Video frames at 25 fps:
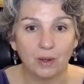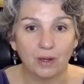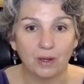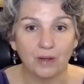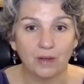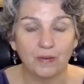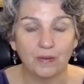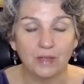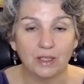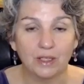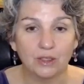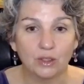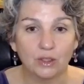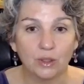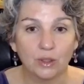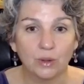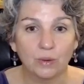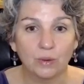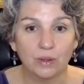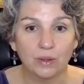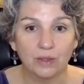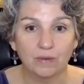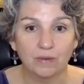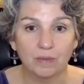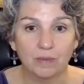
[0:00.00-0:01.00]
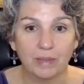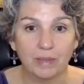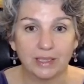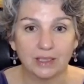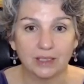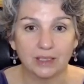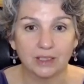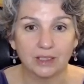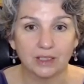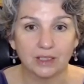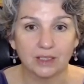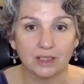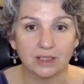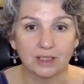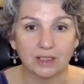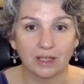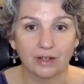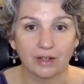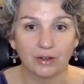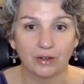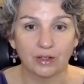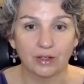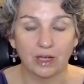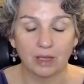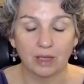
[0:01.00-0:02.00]
on the intuitive messages that
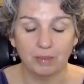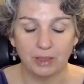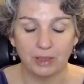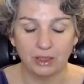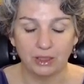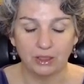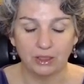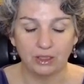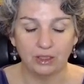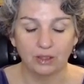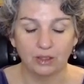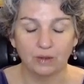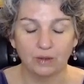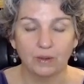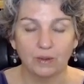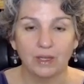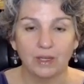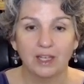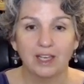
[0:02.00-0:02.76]
are coming to you,